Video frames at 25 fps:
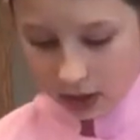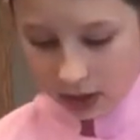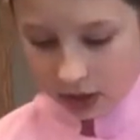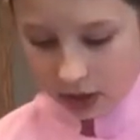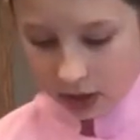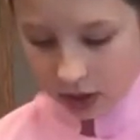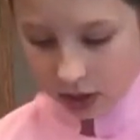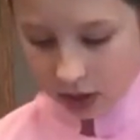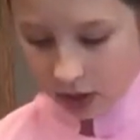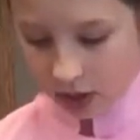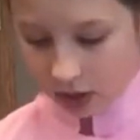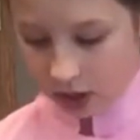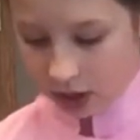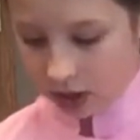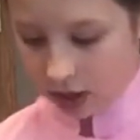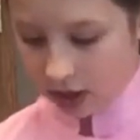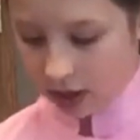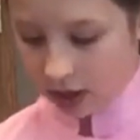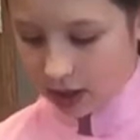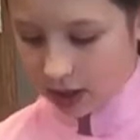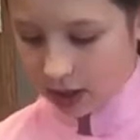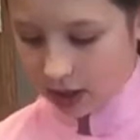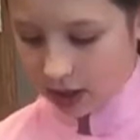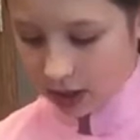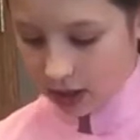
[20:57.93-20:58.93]
turn
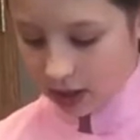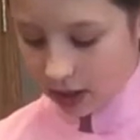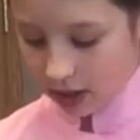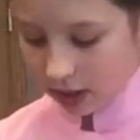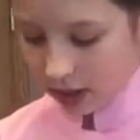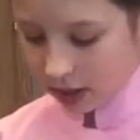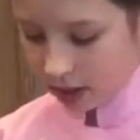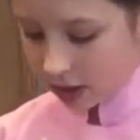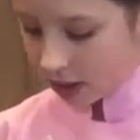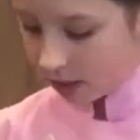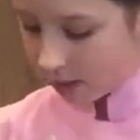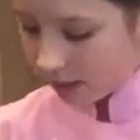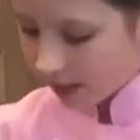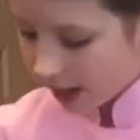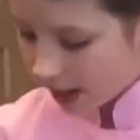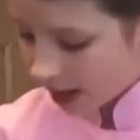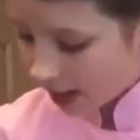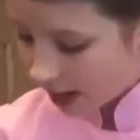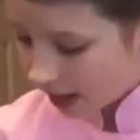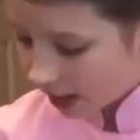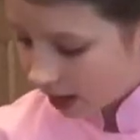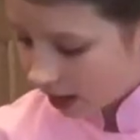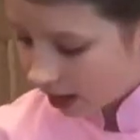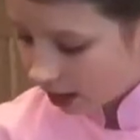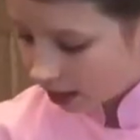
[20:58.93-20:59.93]
the
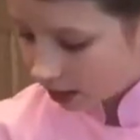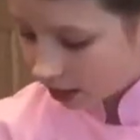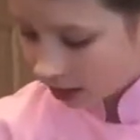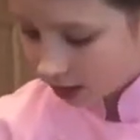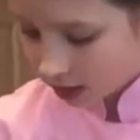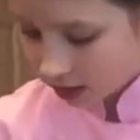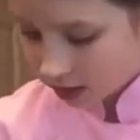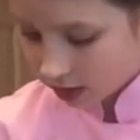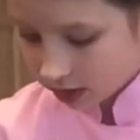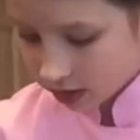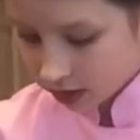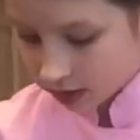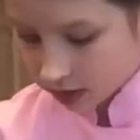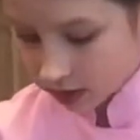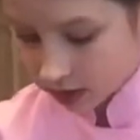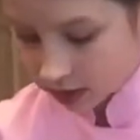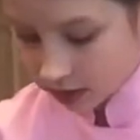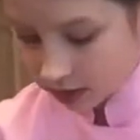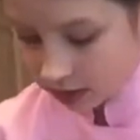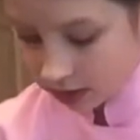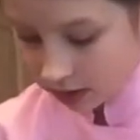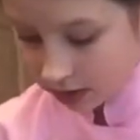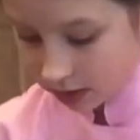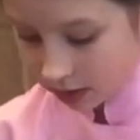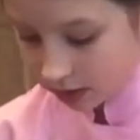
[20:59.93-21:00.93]
pan
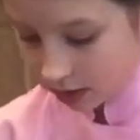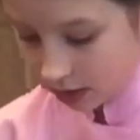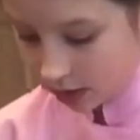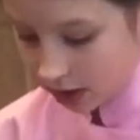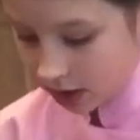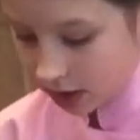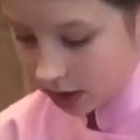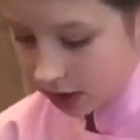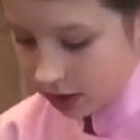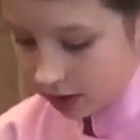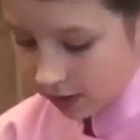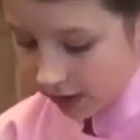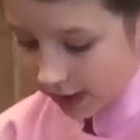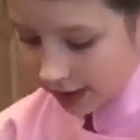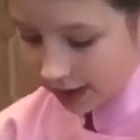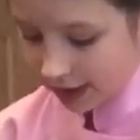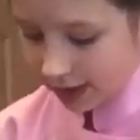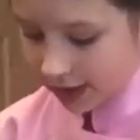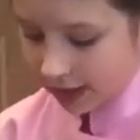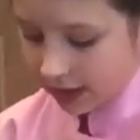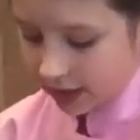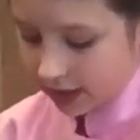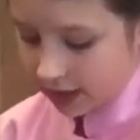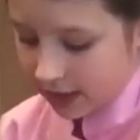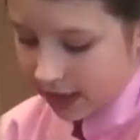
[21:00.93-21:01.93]
so I can
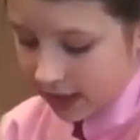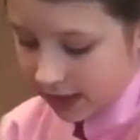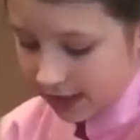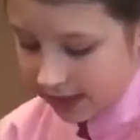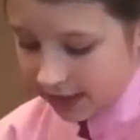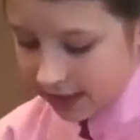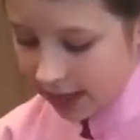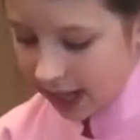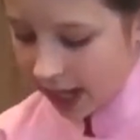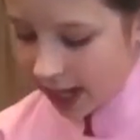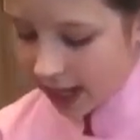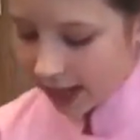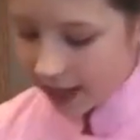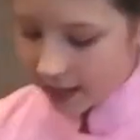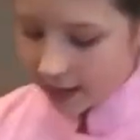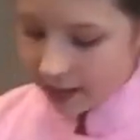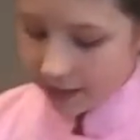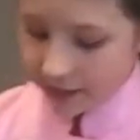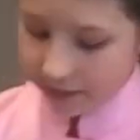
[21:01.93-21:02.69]
get this side.